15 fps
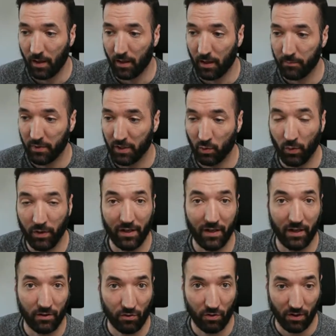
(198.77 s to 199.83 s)
between
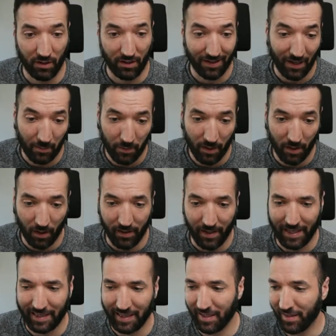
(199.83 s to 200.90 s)
Israel and Lebanon,
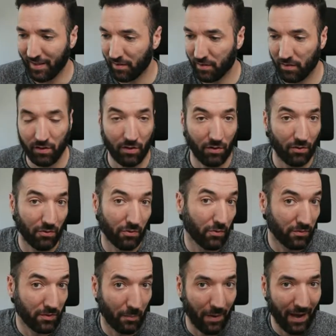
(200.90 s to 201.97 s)
at least, to
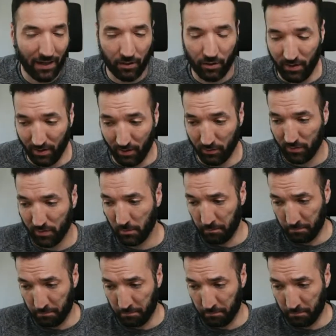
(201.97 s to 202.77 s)
the background.